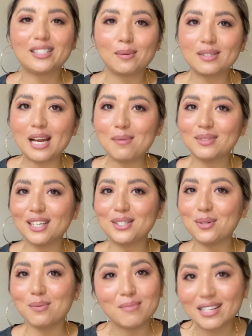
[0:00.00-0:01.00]
sometimes I
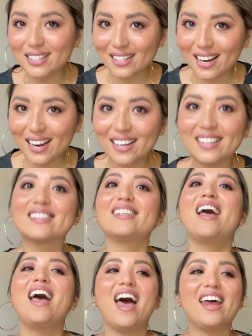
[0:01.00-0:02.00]
do miss things
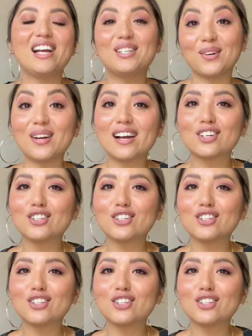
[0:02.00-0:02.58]
and I don't actually